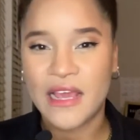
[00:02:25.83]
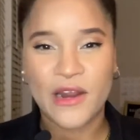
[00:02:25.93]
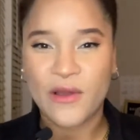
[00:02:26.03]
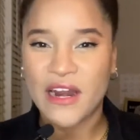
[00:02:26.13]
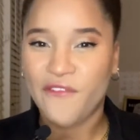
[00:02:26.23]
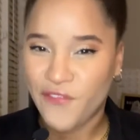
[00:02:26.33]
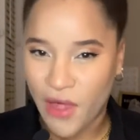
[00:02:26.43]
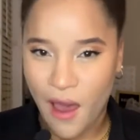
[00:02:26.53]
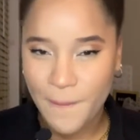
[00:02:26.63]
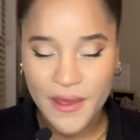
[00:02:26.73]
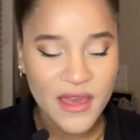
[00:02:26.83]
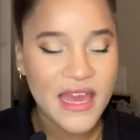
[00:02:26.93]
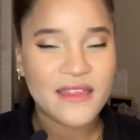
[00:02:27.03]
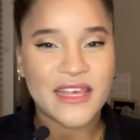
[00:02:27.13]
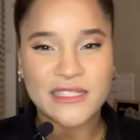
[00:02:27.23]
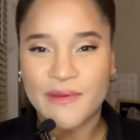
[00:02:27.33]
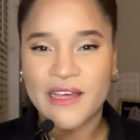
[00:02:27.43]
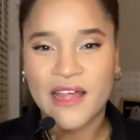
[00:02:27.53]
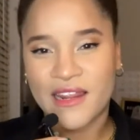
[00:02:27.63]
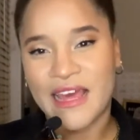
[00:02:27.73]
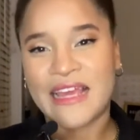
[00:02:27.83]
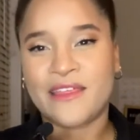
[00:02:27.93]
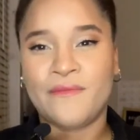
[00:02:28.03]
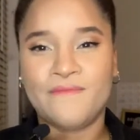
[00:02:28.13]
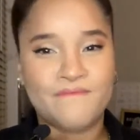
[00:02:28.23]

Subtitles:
it'll kind of flop. That's been a lot of like the